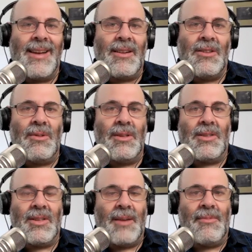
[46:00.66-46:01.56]
on doing
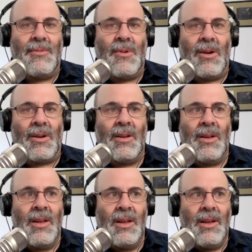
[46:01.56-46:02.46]
this type of work,
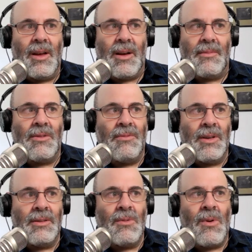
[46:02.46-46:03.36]
you
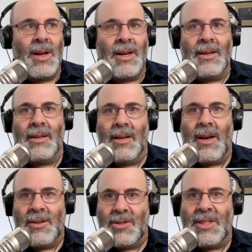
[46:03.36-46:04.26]
really want to
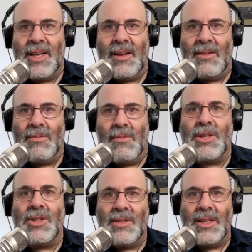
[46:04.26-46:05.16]
understand
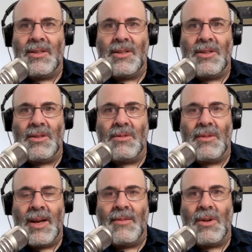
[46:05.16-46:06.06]
what you need to
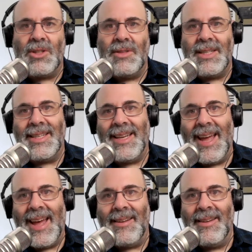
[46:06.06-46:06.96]
do and what you need to
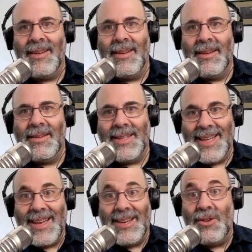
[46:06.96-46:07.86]
get
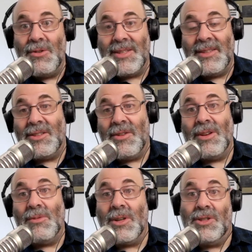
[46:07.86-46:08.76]
you as the
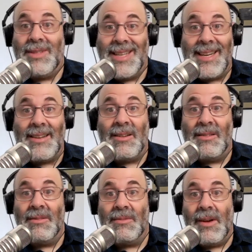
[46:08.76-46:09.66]
attorney what you need.
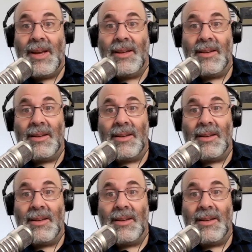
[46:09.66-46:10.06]
Right.